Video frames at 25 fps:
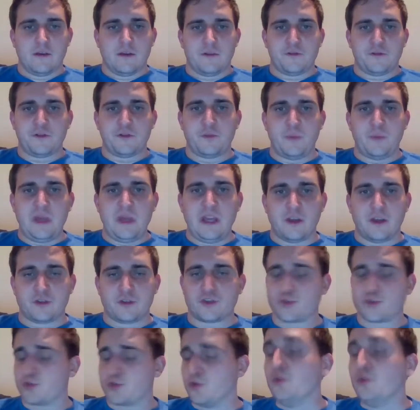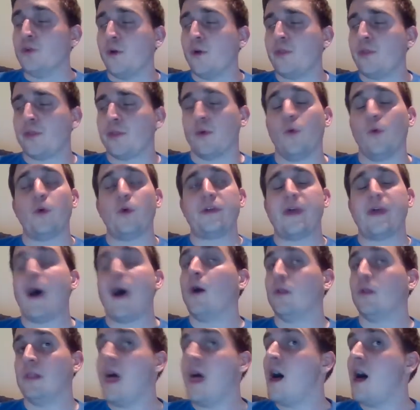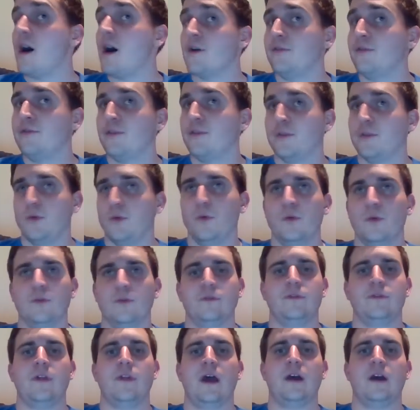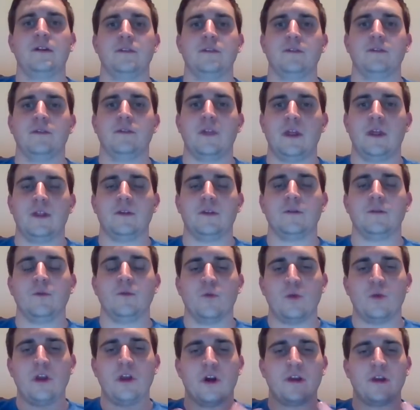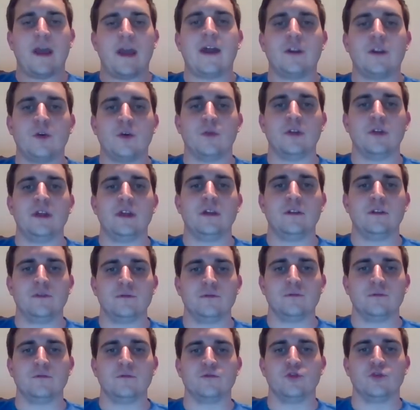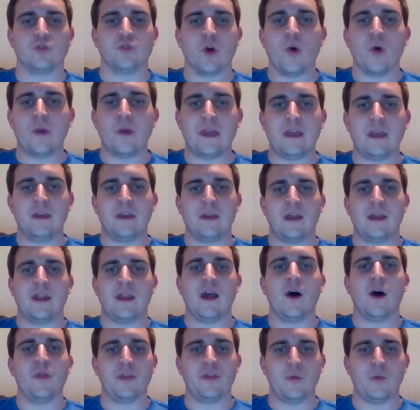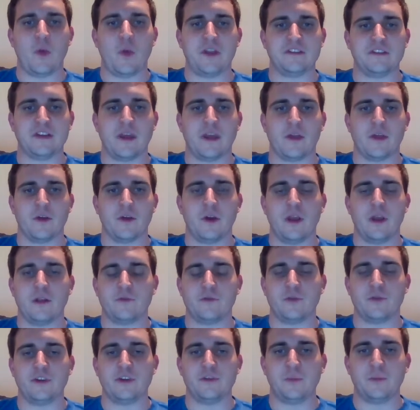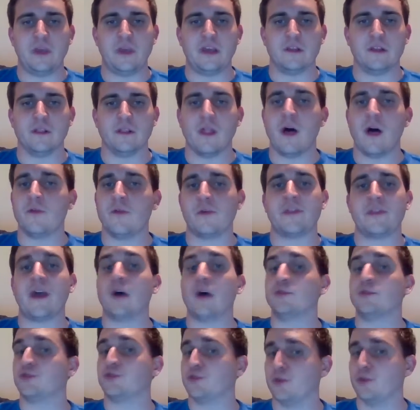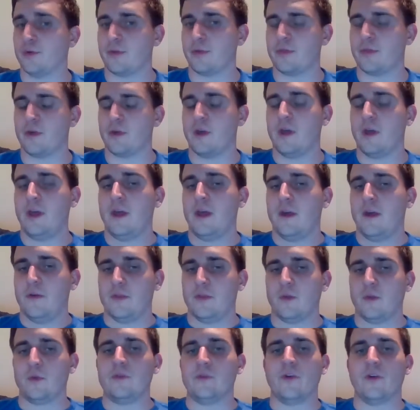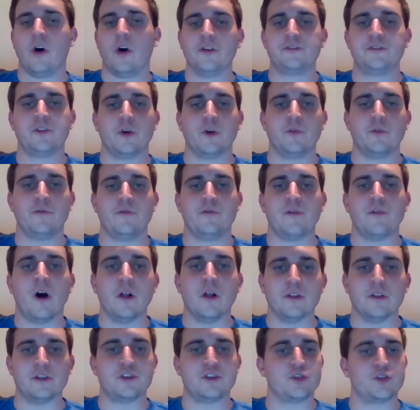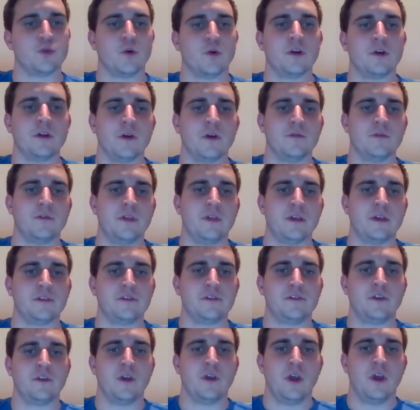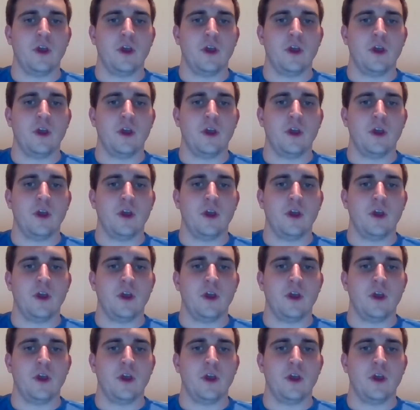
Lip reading: speak truth without love, then we aren't adequately growing in a healthy way together. And if we speak love without truth, then we've also fallen short of this